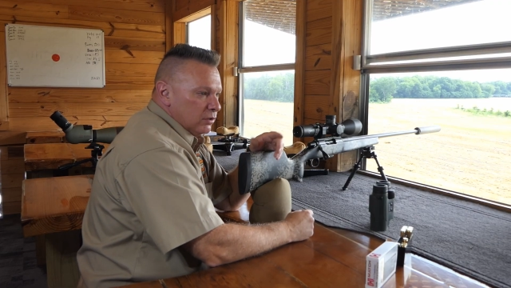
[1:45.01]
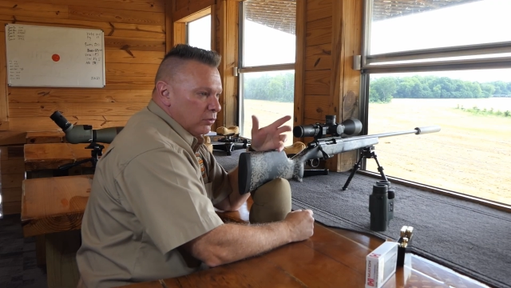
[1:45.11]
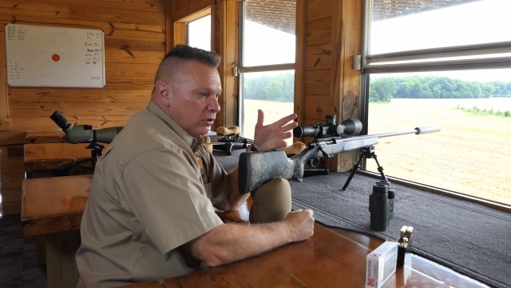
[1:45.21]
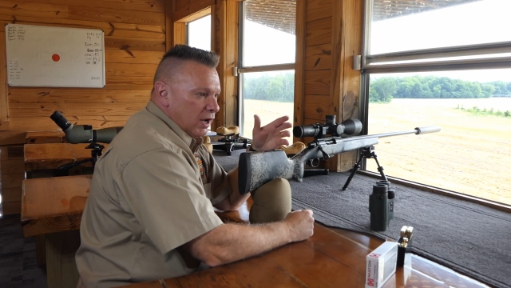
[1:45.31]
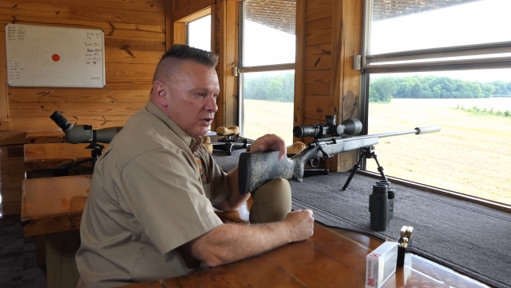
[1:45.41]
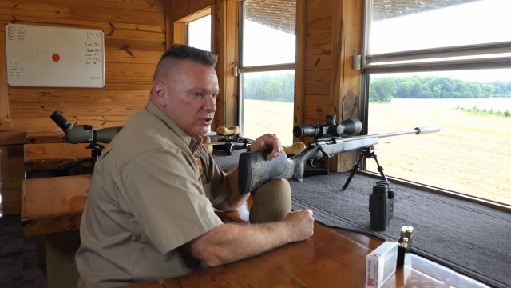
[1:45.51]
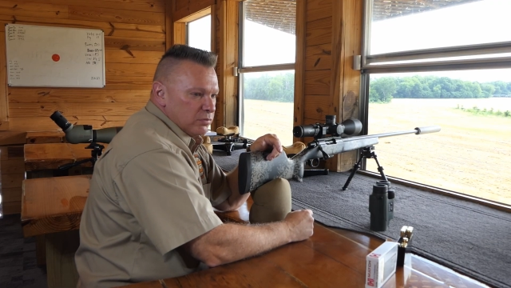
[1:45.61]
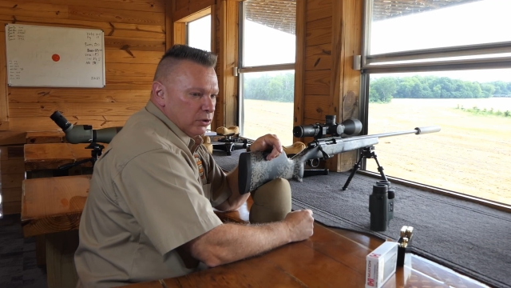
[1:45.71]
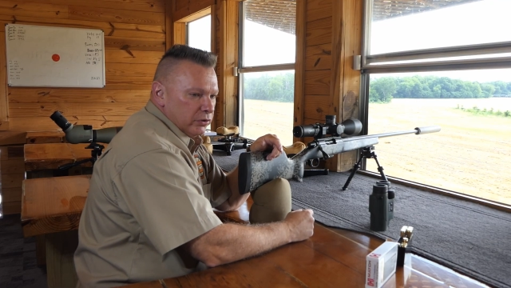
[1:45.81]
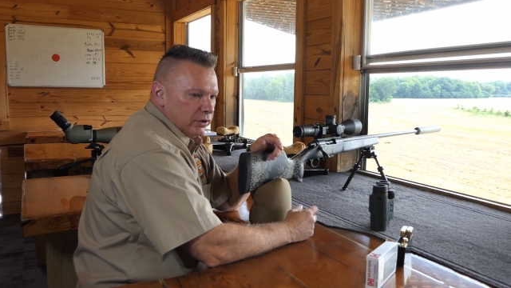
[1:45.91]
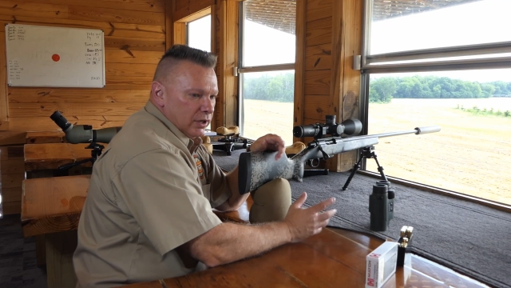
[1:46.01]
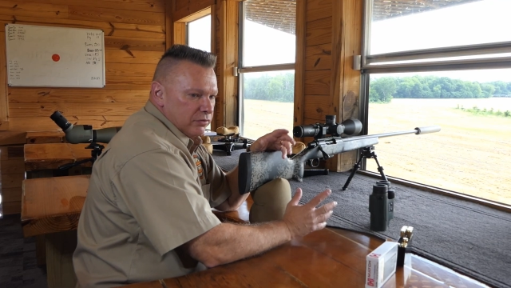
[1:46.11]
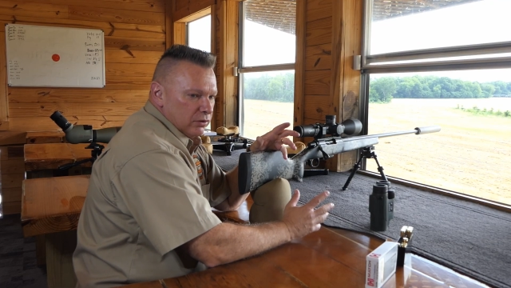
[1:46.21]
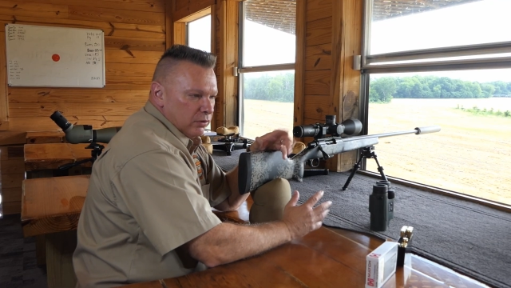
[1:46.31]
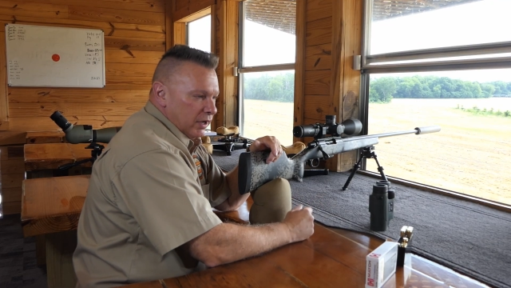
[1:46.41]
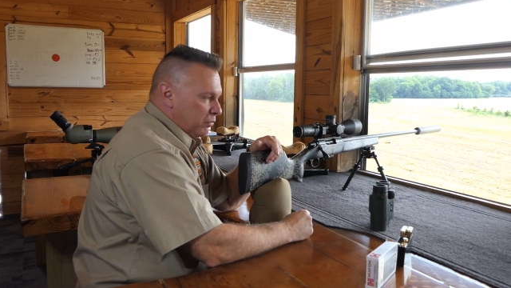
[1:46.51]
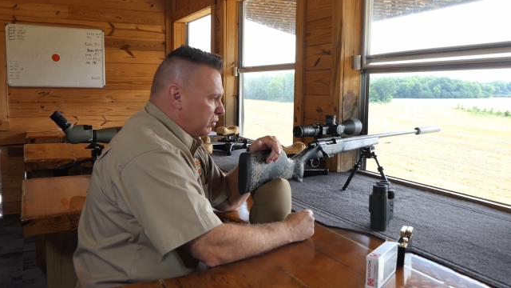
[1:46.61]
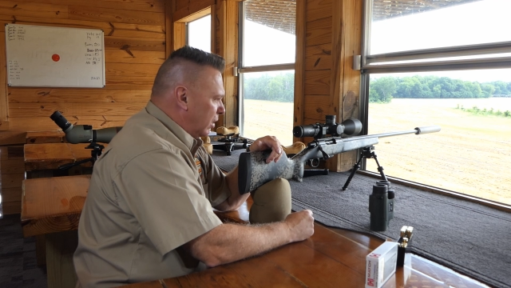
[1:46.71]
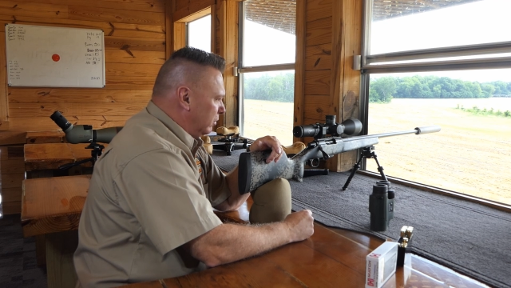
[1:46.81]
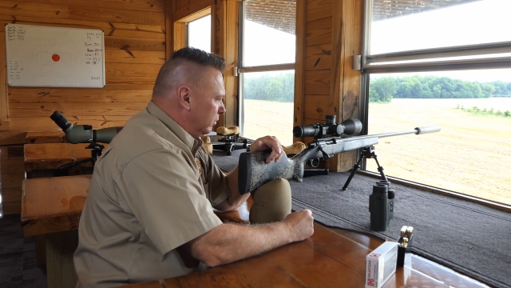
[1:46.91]
The Mirage is blowing left to right,
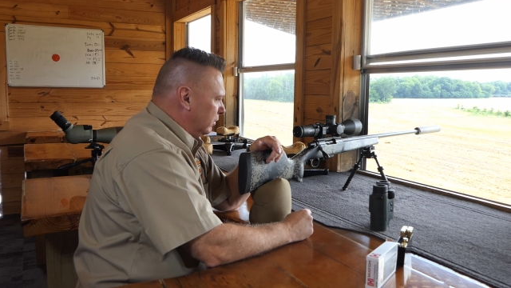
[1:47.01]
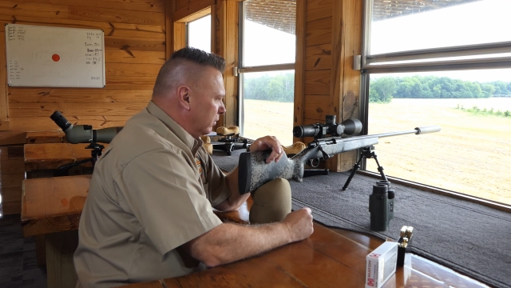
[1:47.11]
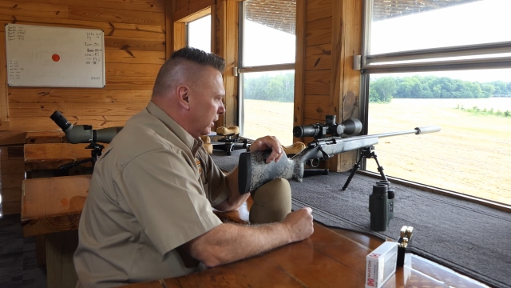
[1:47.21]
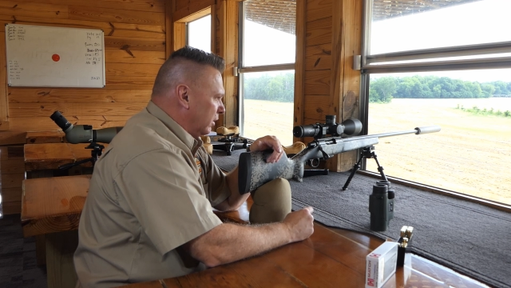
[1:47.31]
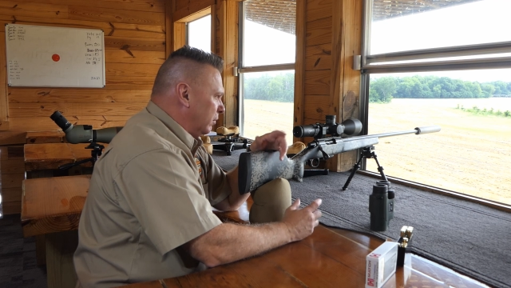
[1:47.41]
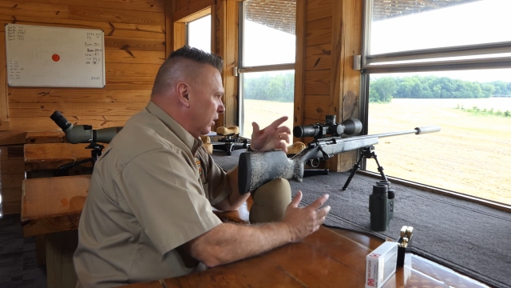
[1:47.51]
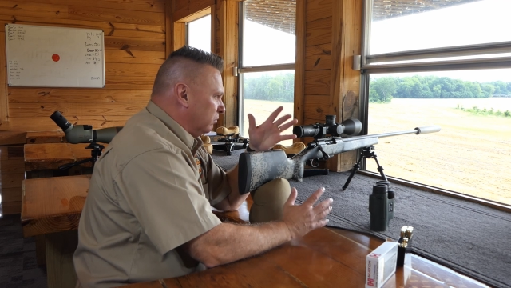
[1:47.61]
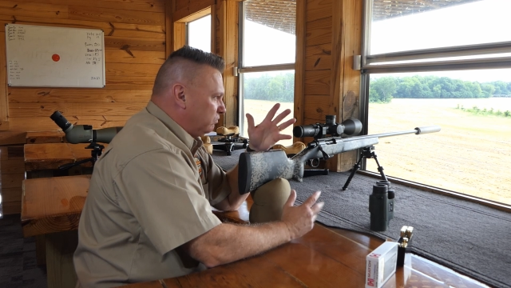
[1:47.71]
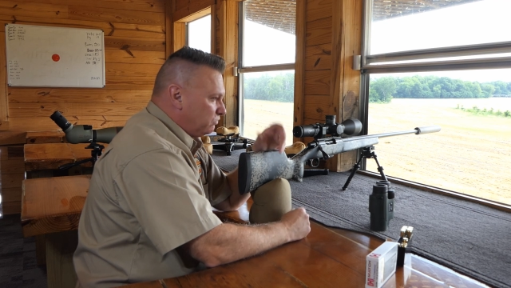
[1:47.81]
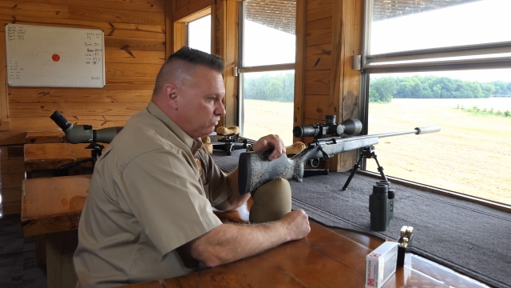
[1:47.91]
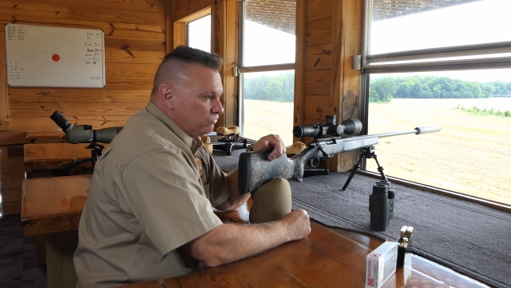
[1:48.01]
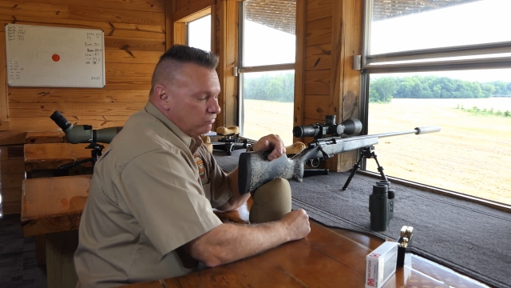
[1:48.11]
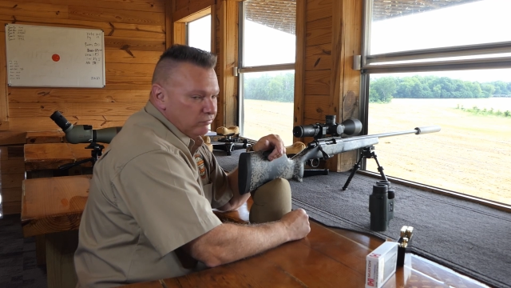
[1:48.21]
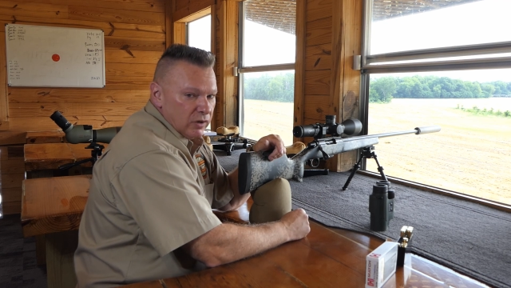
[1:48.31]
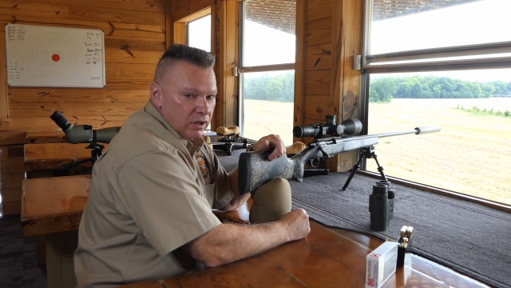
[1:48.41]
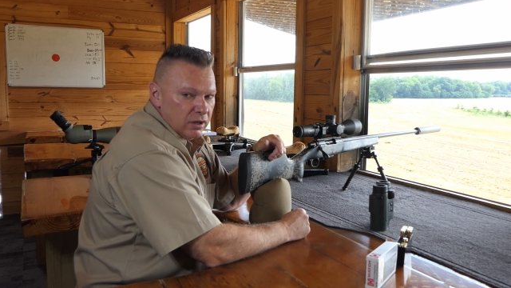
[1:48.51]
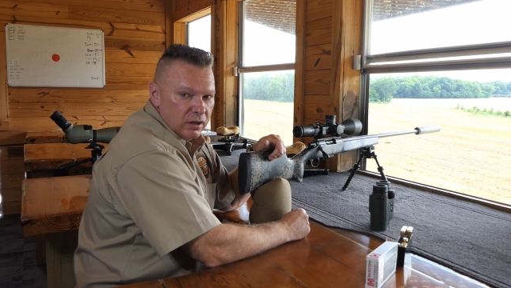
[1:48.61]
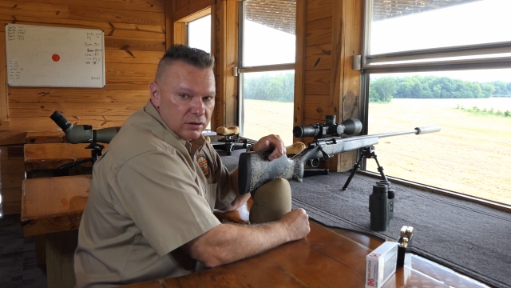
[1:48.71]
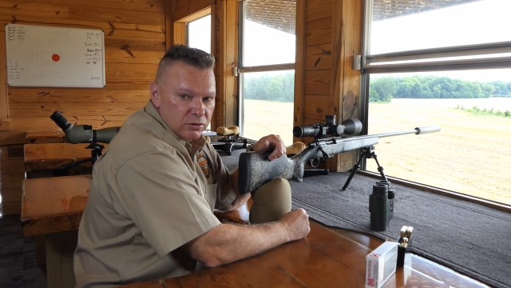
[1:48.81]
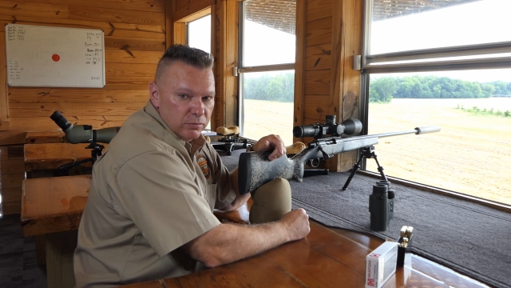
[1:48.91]
probably running about
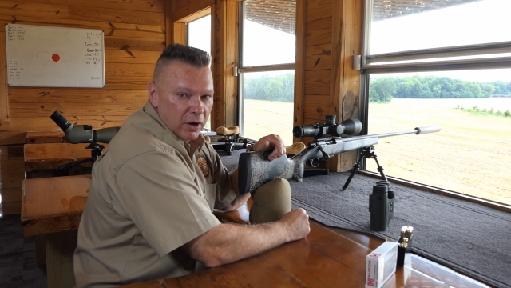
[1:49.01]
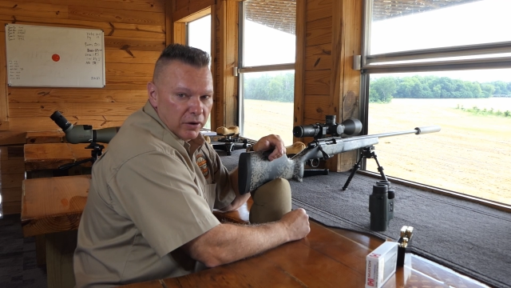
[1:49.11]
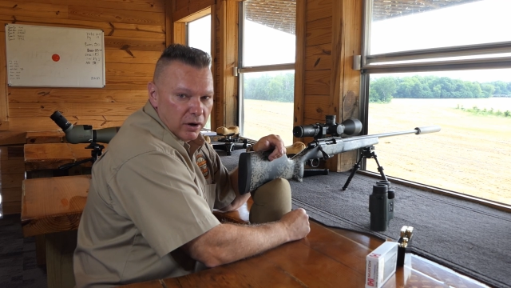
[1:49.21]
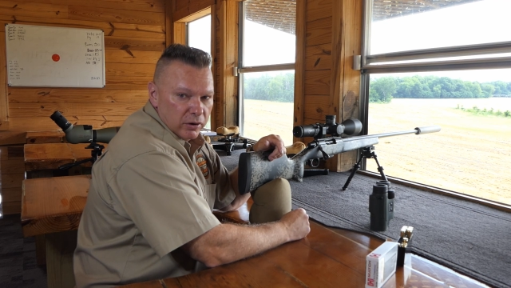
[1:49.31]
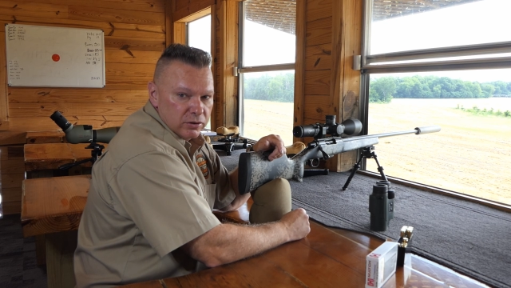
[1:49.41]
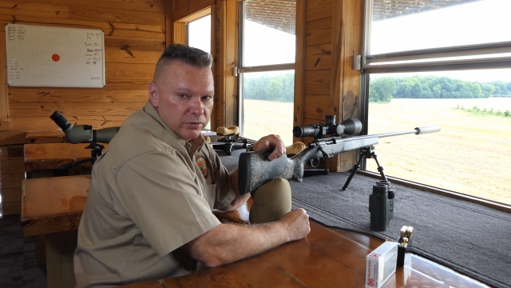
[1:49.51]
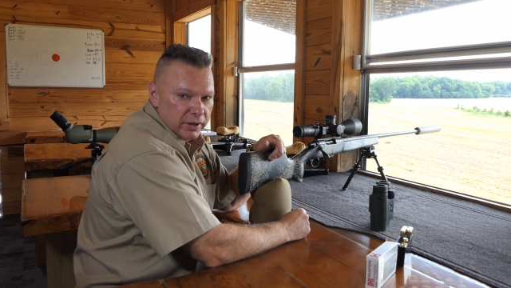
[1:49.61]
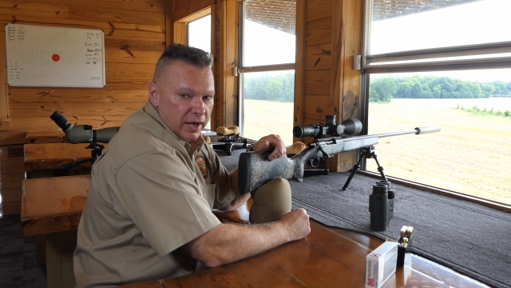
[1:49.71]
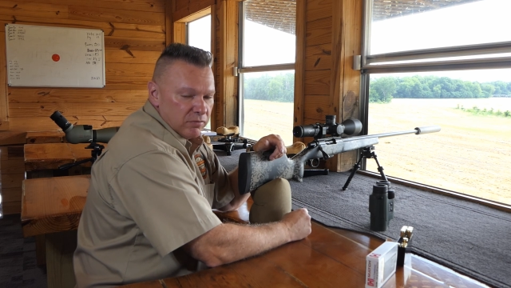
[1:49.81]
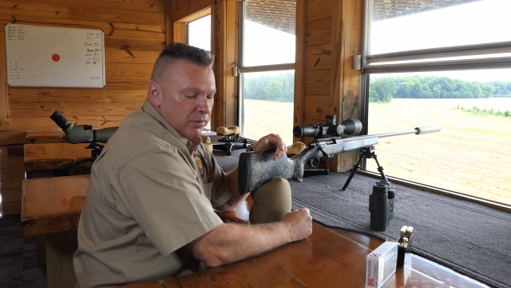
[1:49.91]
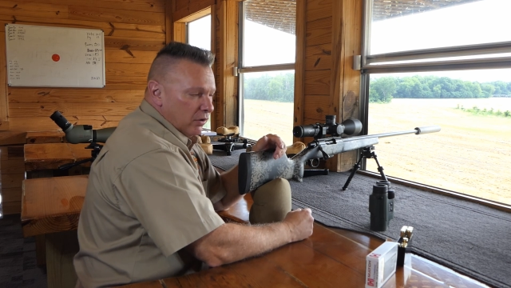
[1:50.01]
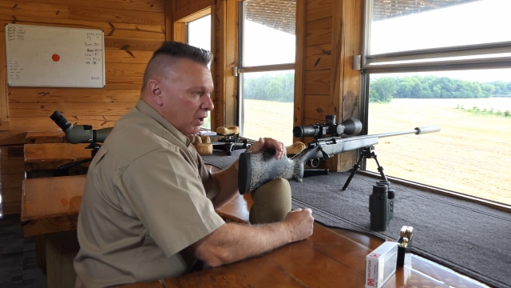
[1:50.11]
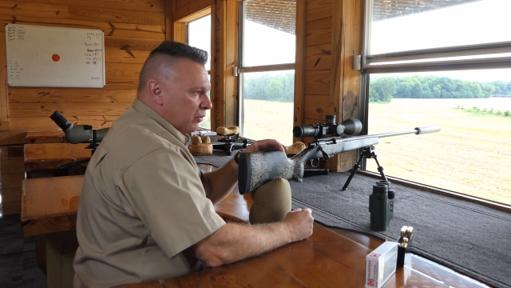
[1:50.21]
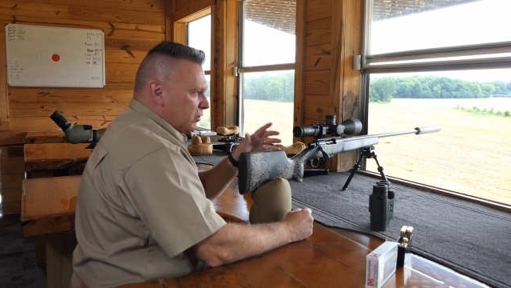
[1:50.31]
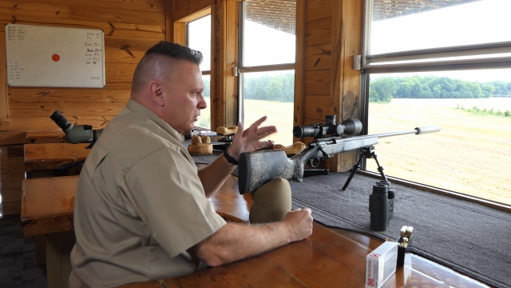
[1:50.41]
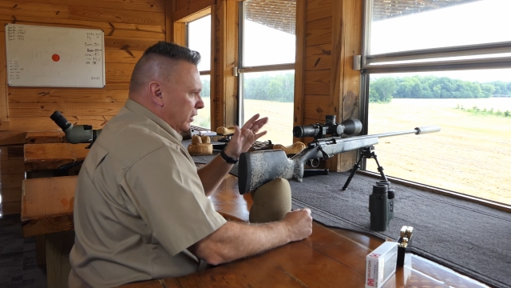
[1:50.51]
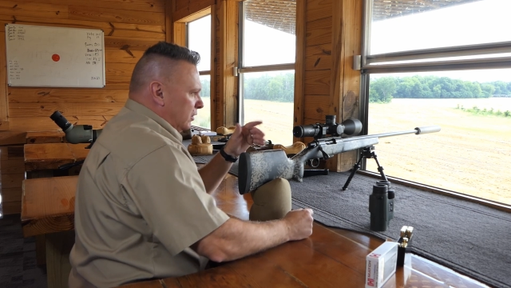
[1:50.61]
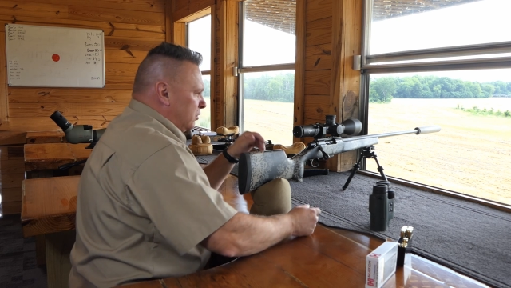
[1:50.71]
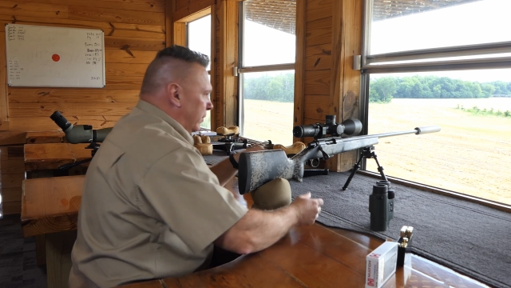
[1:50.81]
two mile an hour, two and a half mile an hour, so it ain't